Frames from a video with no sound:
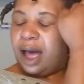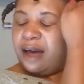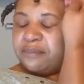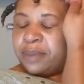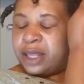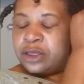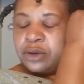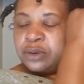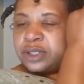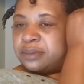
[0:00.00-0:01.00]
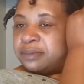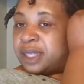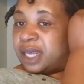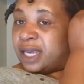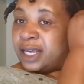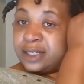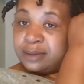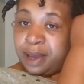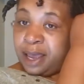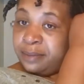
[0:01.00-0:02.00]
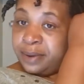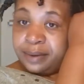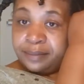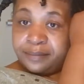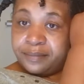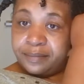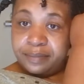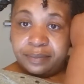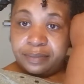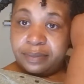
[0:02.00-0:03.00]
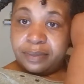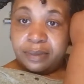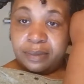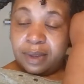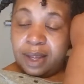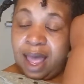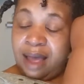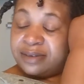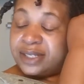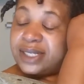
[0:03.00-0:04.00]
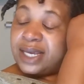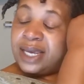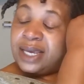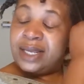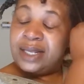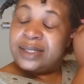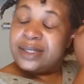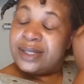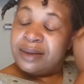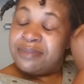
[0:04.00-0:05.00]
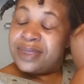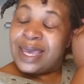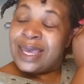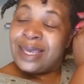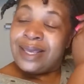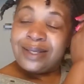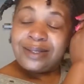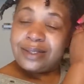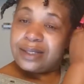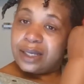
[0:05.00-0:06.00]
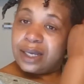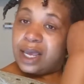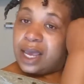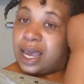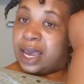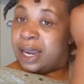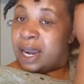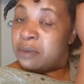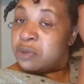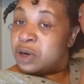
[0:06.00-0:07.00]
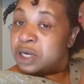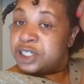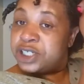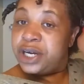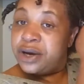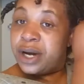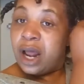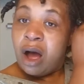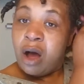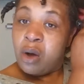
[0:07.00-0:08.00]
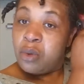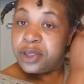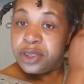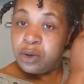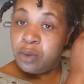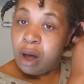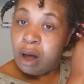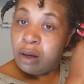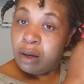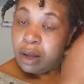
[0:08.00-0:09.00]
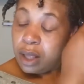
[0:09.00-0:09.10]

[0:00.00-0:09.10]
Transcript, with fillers: I've been through some things, baby. I've seen some things, and I'm going to share it all with you all.